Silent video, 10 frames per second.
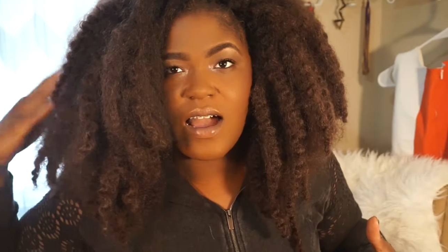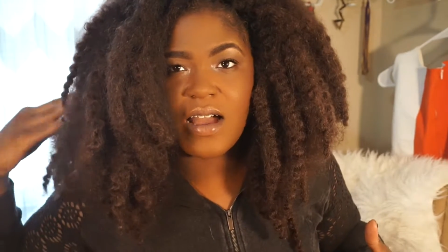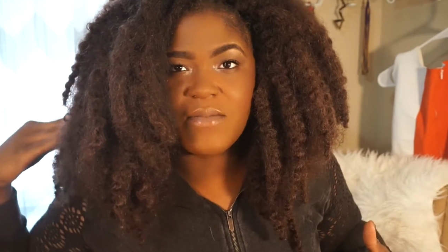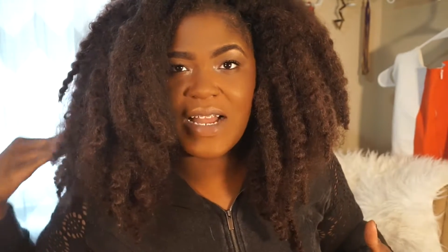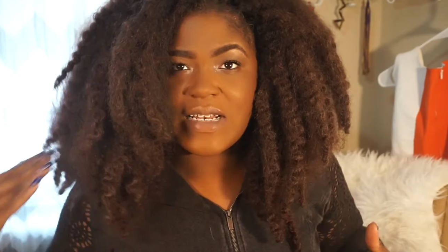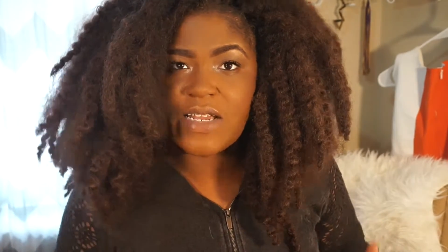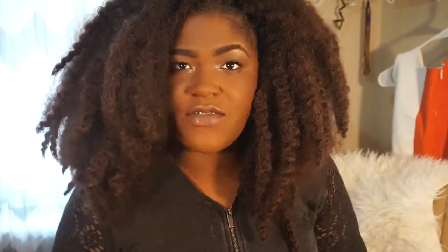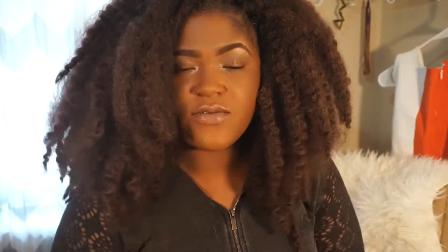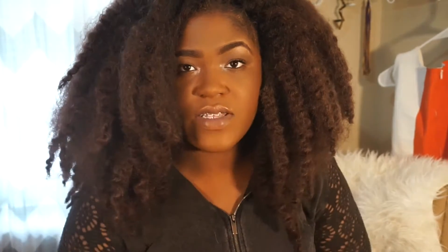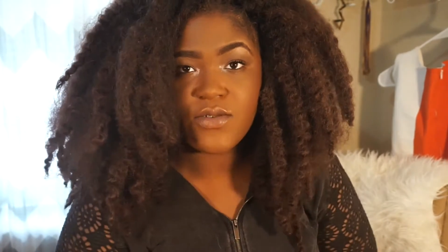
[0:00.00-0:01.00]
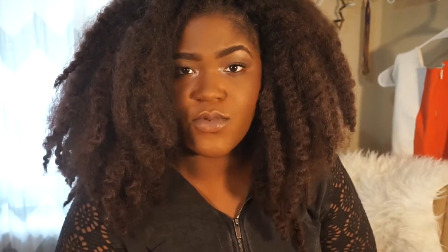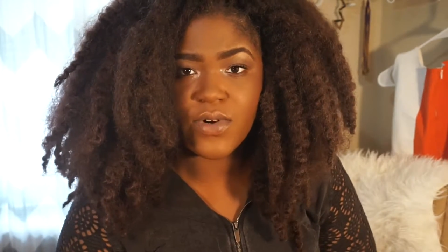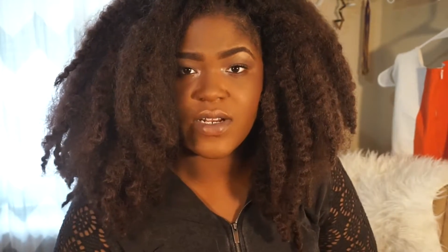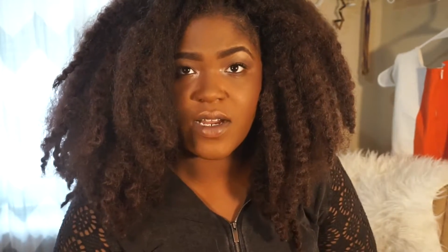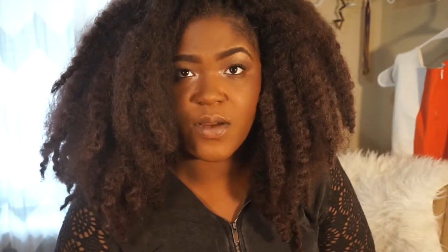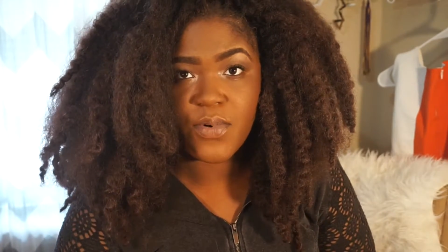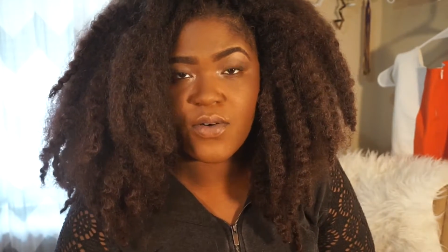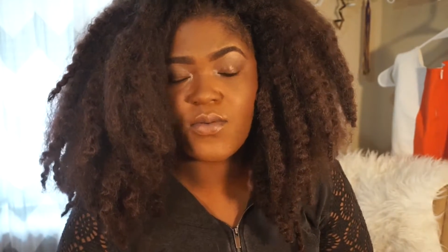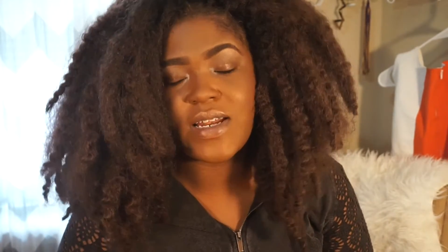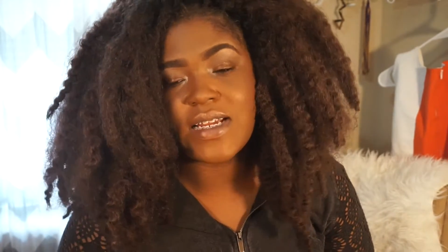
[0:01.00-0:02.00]
Um, I never really wore it up.
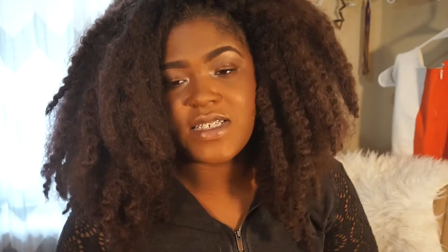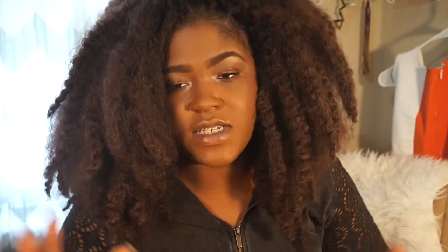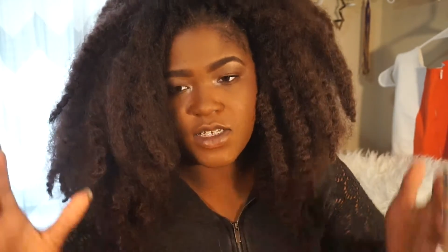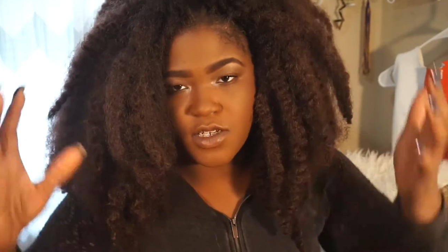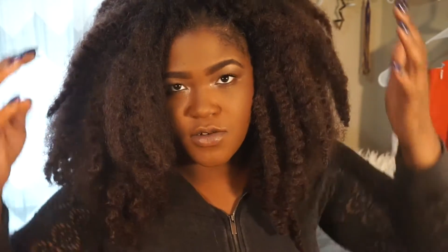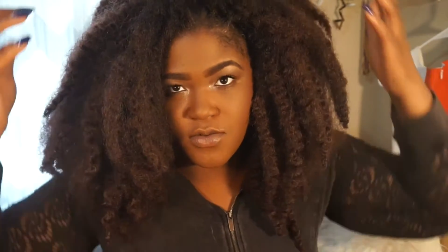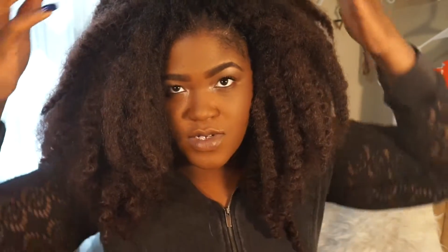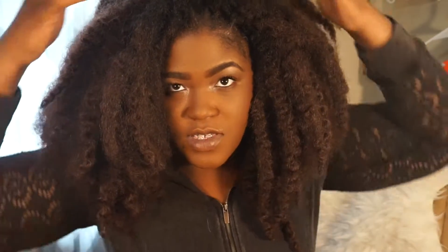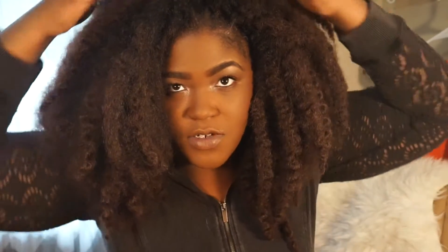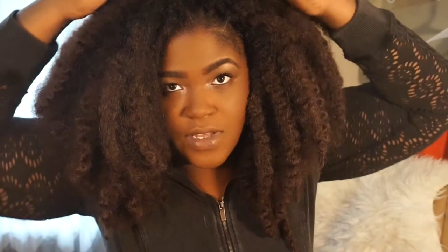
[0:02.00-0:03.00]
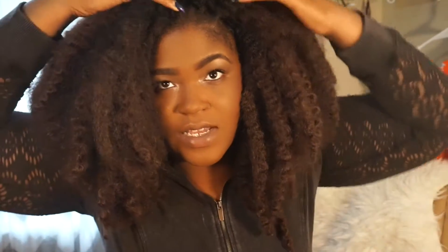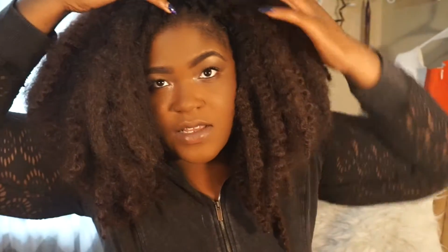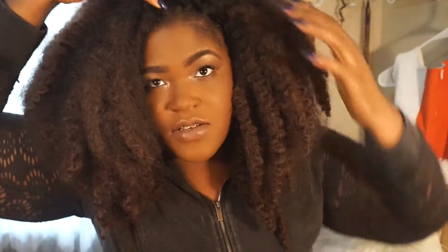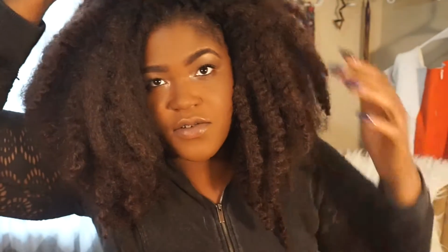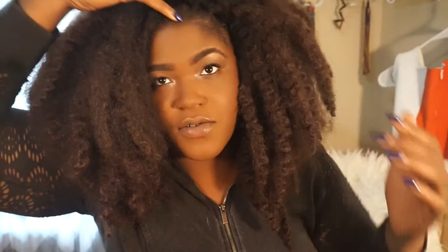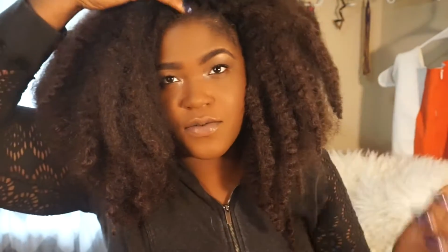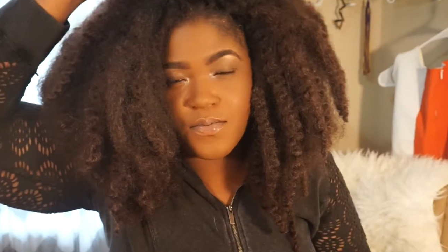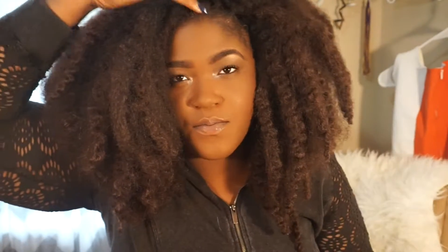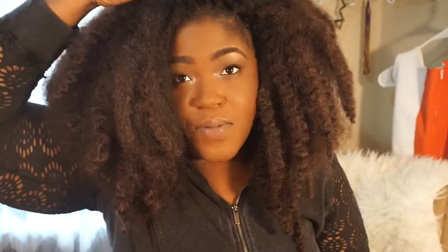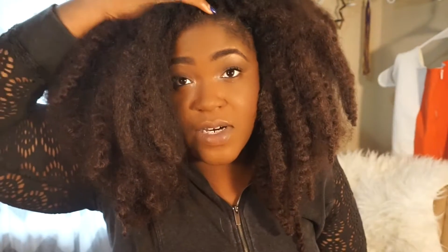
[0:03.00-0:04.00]
What I did do was do like a little
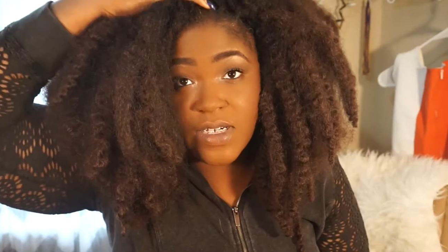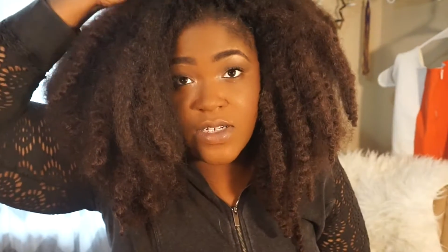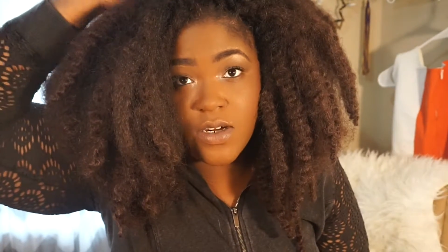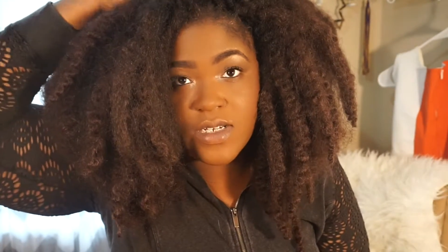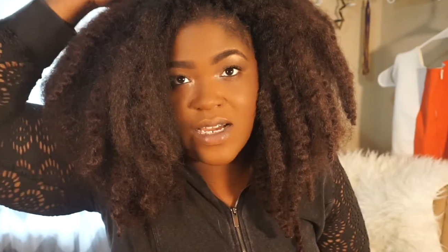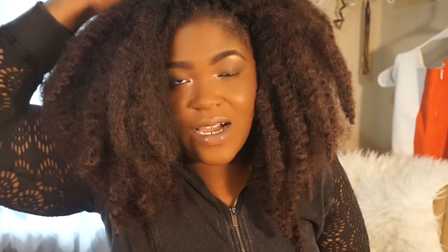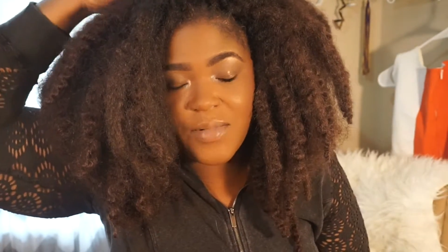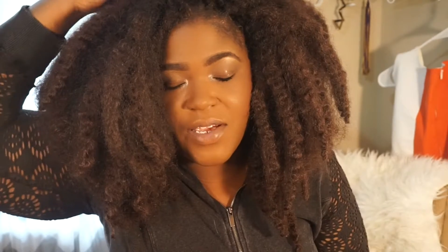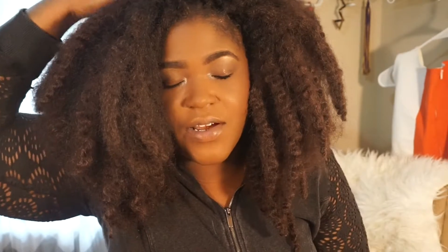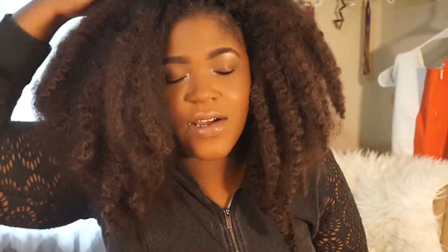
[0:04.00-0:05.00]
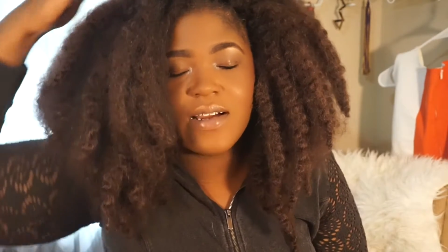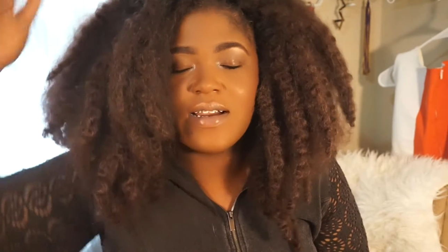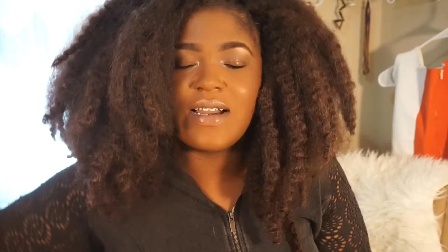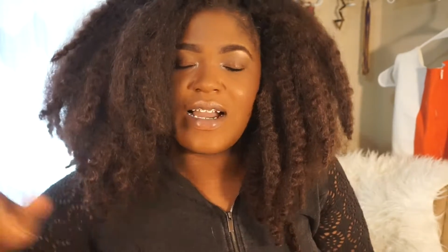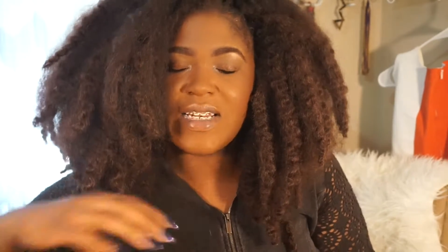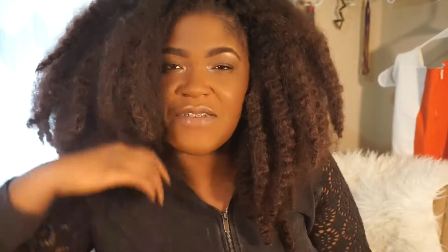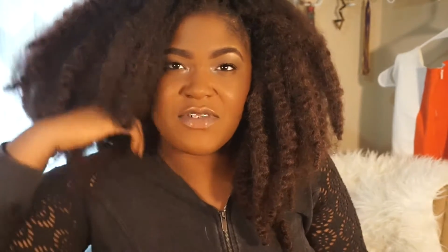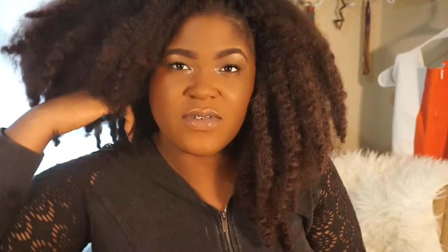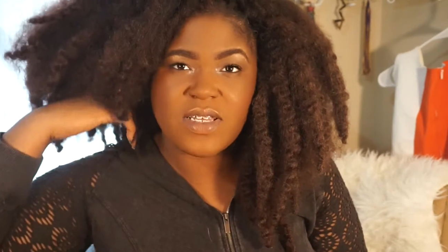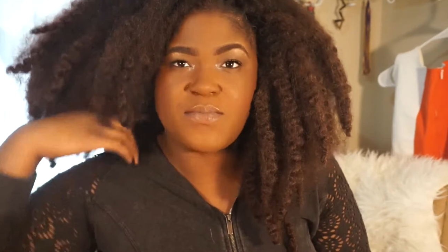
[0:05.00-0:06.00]
bun on top here I
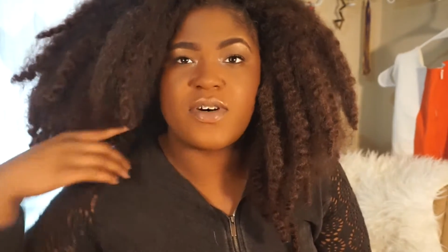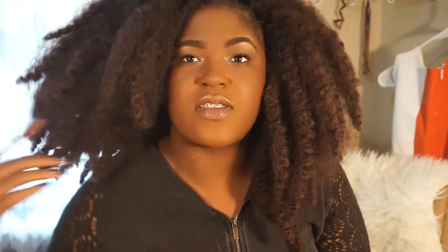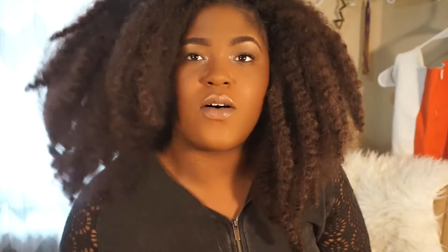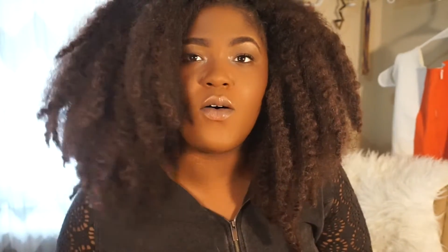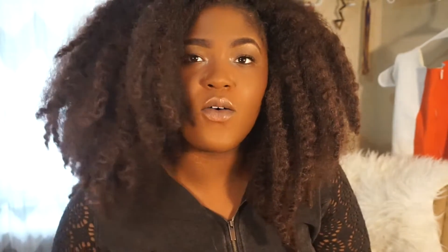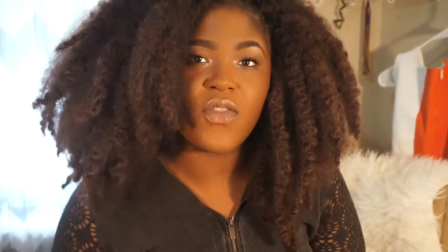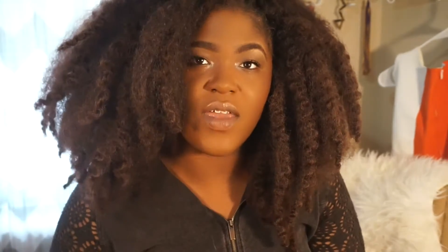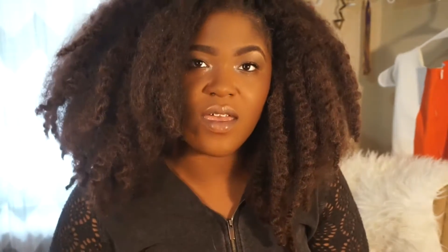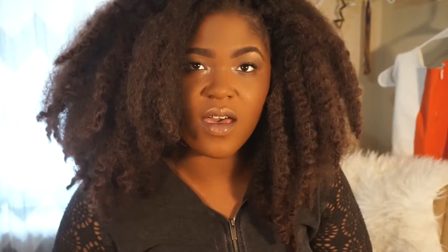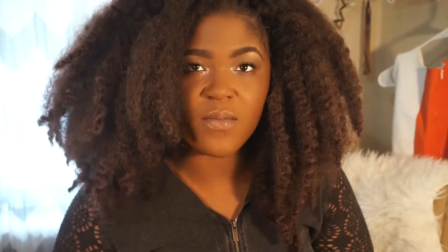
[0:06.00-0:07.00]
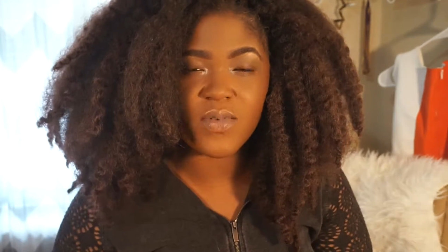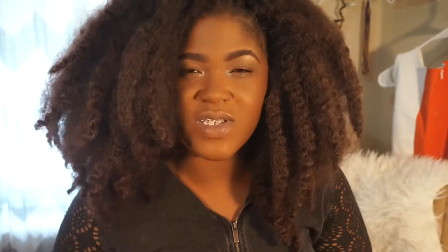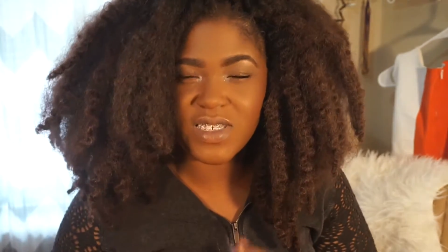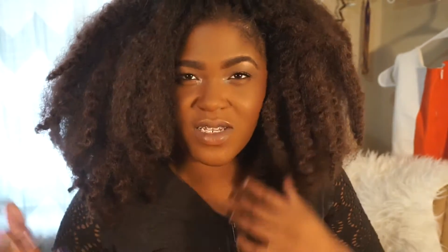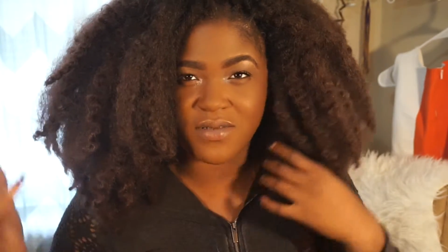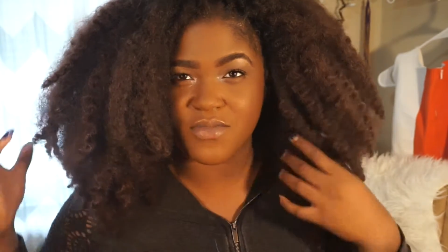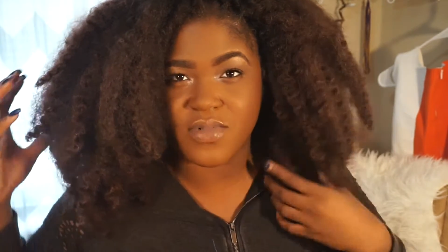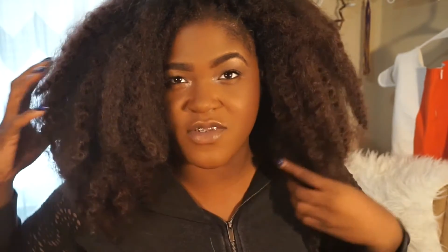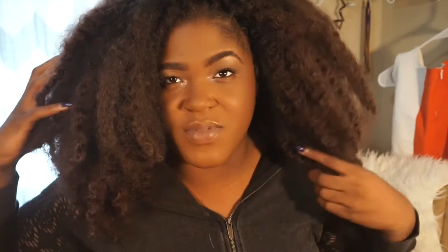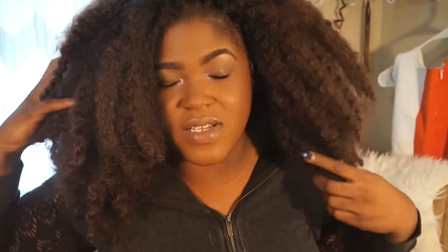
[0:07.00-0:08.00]
never really put the whole thing up. It, it
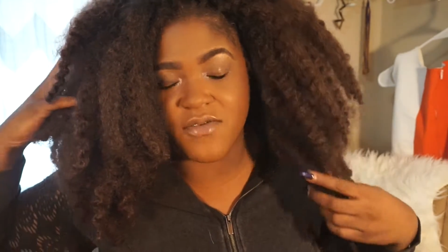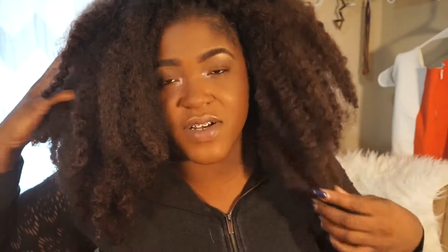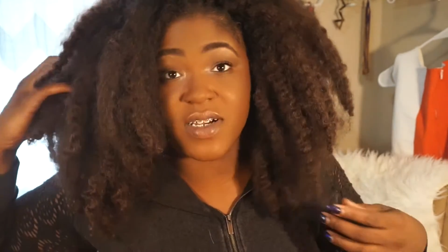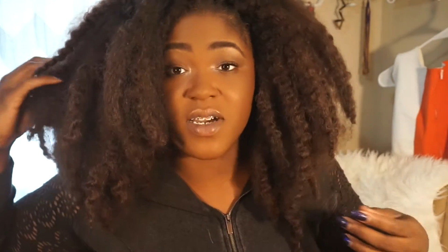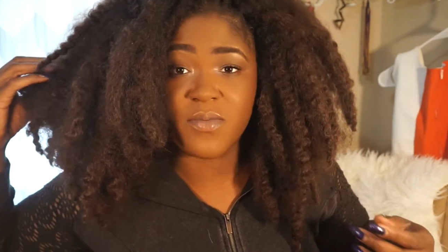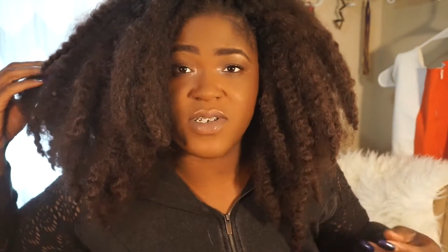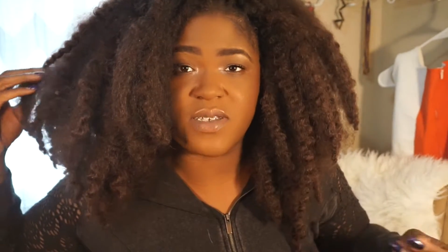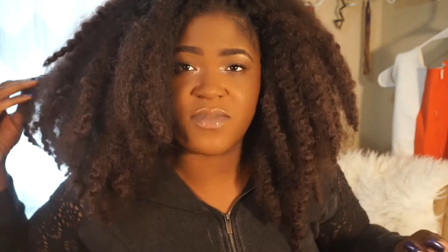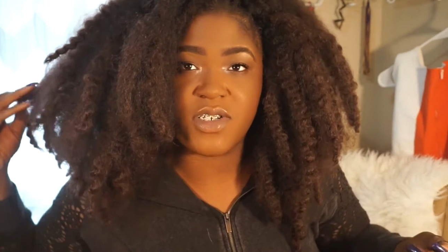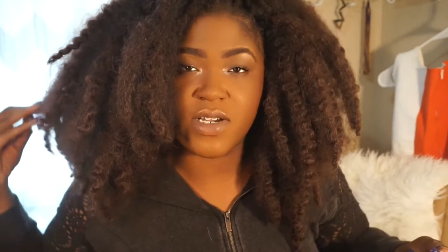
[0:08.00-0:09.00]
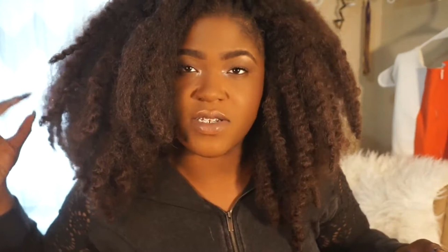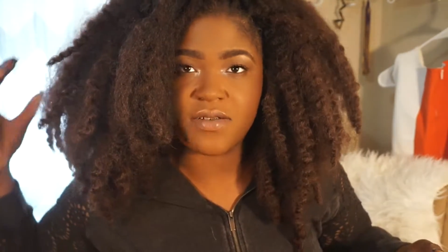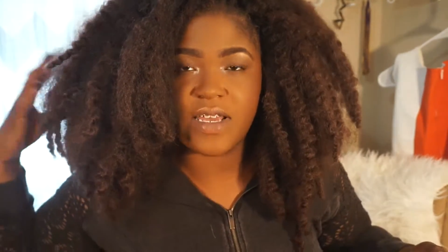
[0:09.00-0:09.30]
would have been very cumbersome to try and do